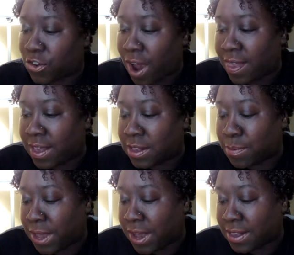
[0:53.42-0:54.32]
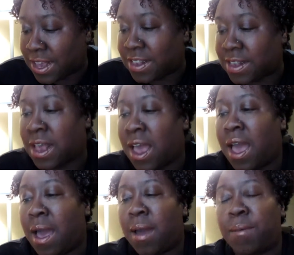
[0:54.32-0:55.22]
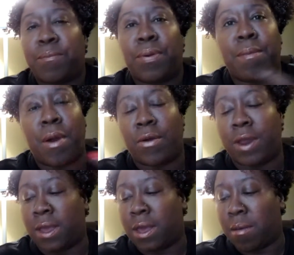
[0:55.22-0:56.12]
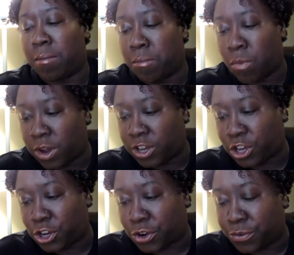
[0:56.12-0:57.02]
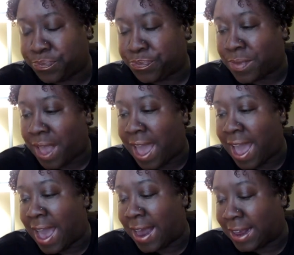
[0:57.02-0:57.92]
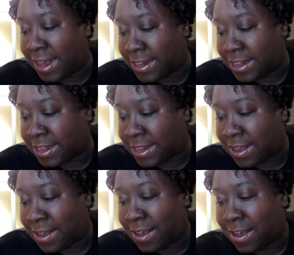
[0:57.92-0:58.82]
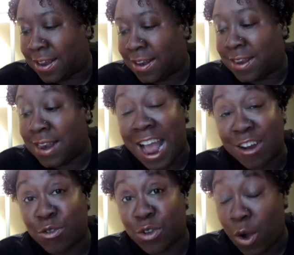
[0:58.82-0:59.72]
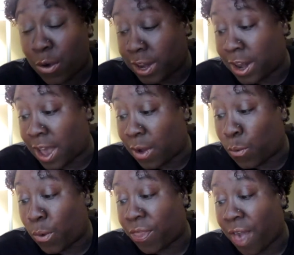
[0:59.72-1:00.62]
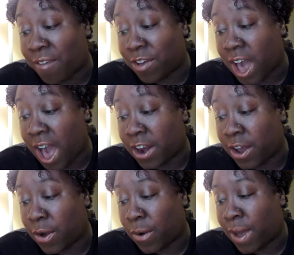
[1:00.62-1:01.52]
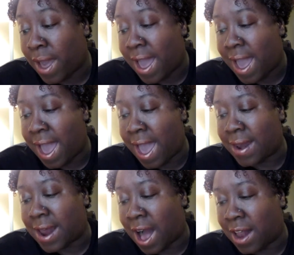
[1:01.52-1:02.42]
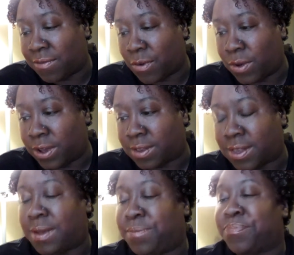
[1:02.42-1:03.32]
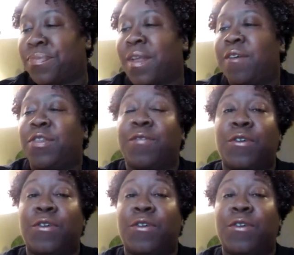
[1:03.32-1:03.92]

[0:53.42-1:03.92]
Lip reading: to try this because it's promoting moisture. And it's natural coconut with avocado and olive oils. The